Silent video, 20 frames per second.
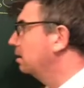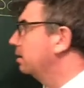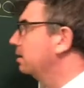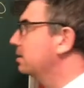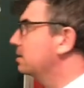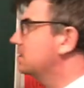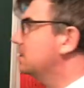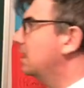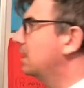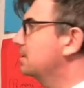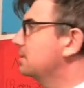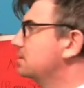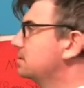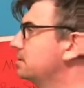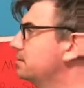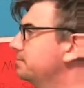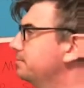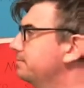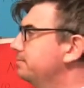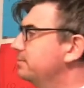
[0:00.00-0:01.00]

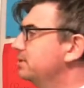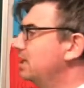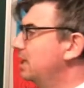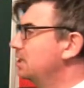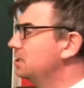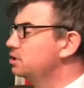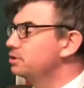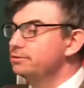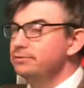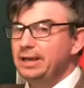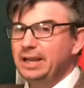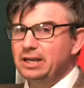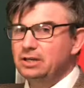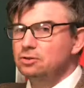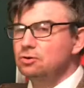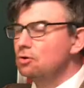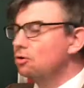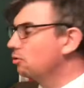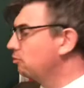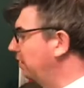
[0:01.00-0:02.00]
sets tend to
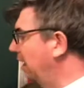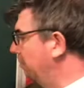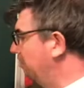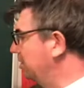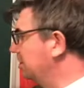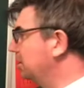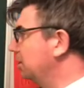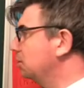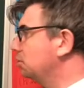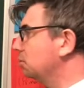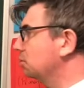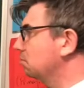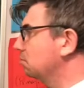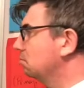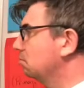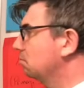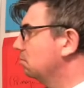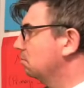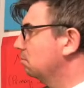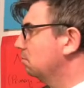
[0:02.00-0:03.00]
ignore repetition.
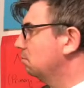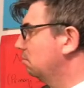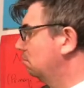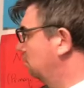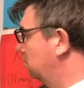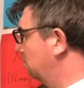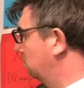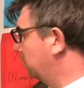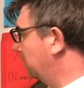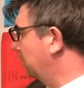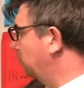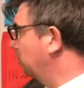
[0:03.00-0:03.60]
Okay,